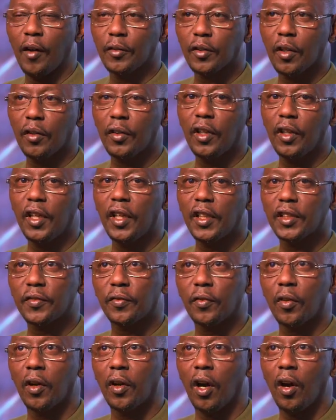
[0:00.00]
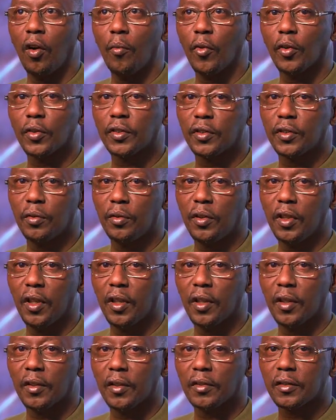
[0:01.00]
was on the list for almost 2
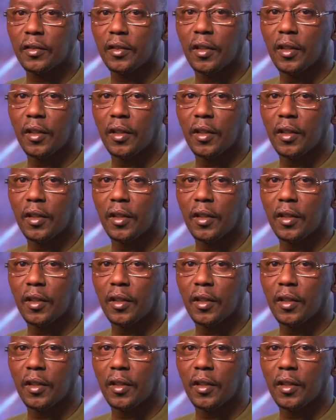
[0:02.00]
years.